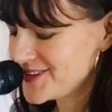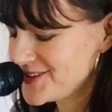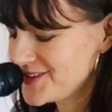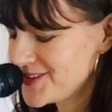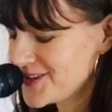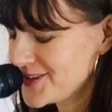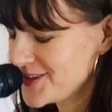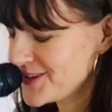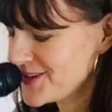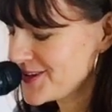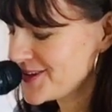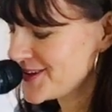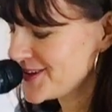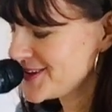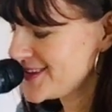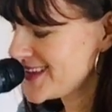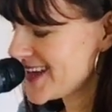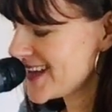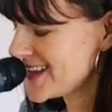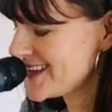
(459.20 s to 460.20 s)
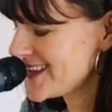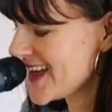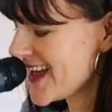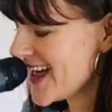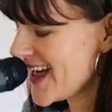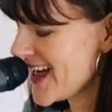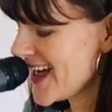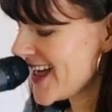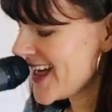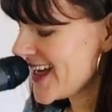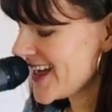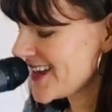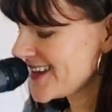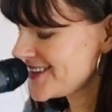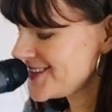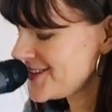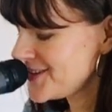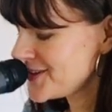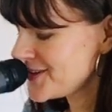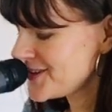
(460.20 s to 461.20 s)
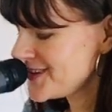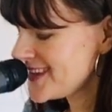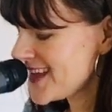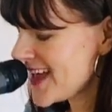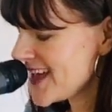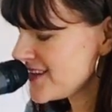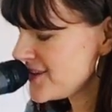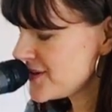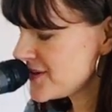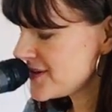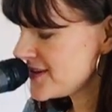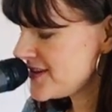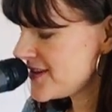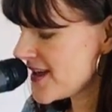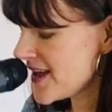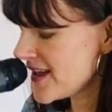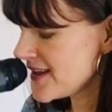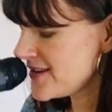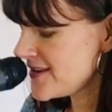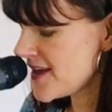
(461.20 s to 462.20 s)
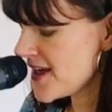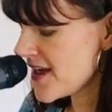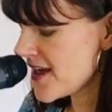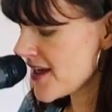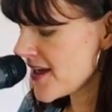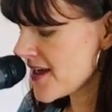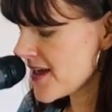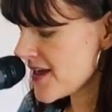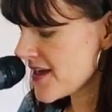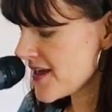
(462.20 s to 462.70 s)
Do da da do da do day day.